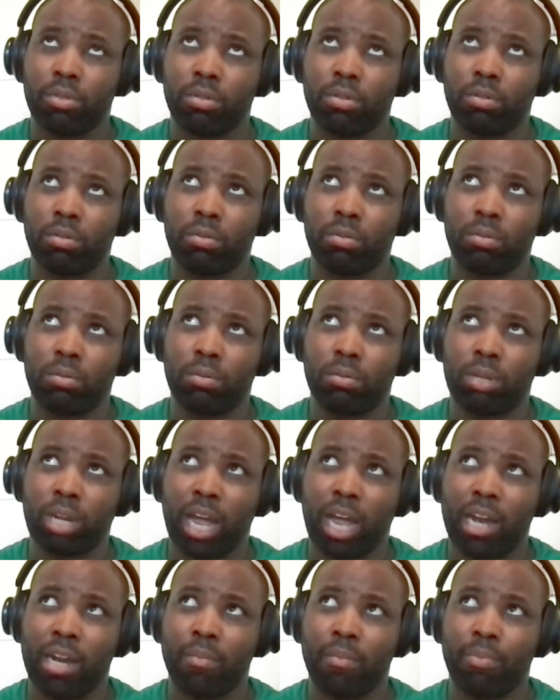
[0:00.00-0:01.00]
to
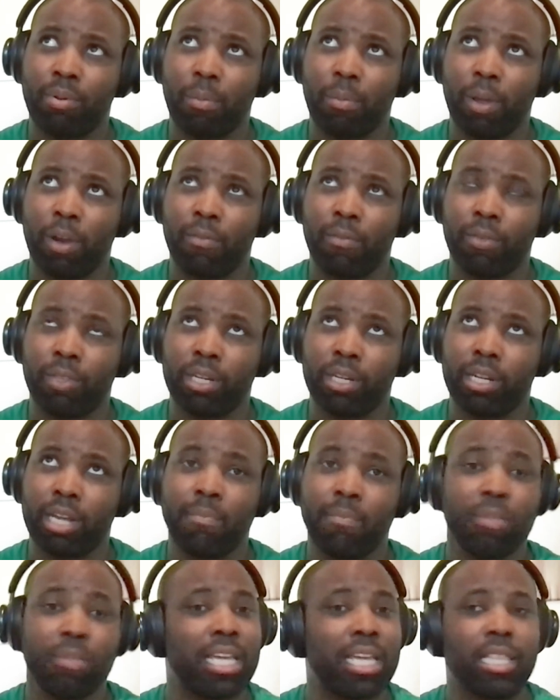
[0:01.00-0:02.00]
kind of prepare for the
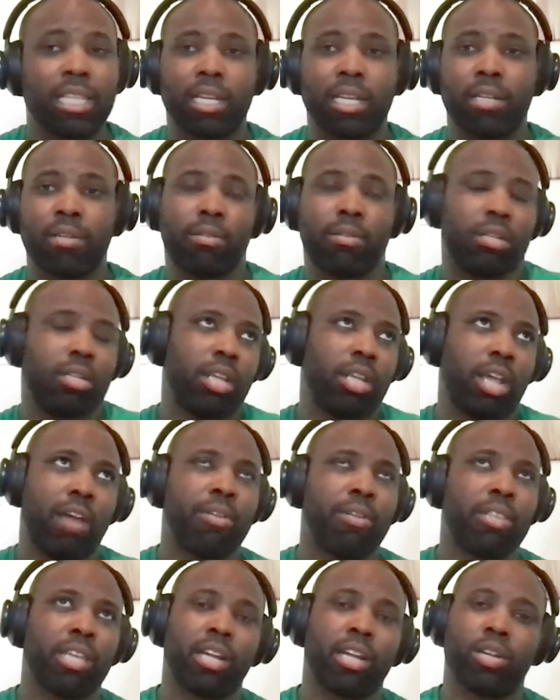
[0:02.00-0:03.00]
depth, and then
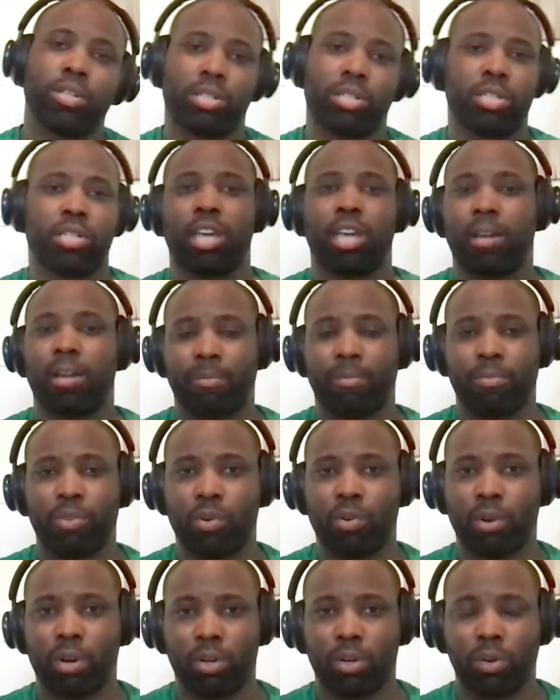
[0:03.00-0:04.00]
everything else just came from
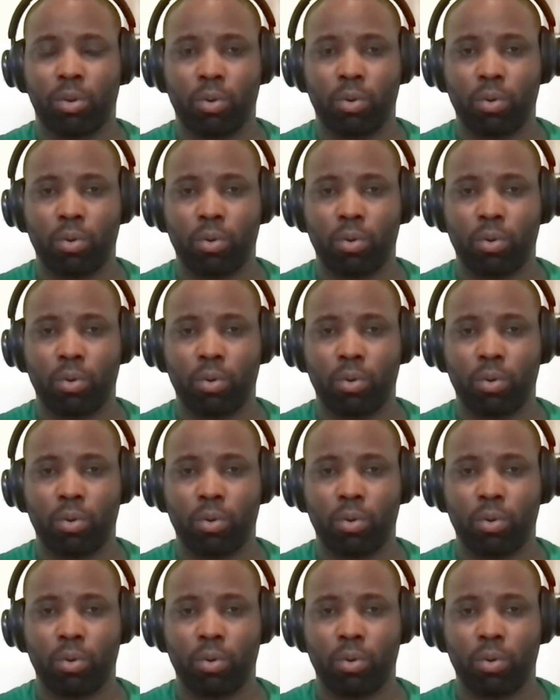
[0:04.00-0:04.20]
your your